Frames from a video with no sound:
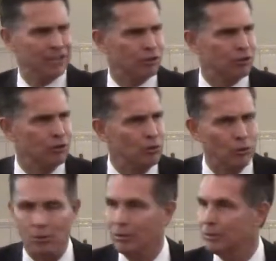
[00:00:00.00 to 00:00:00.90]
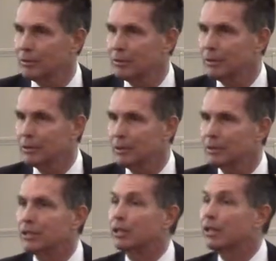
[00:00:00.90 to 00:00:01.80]
to who?
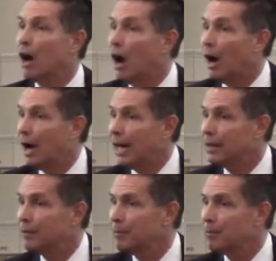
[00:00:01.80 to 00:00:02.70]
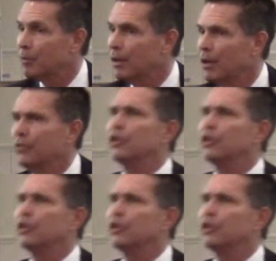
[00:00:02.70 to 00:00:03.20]
To God. The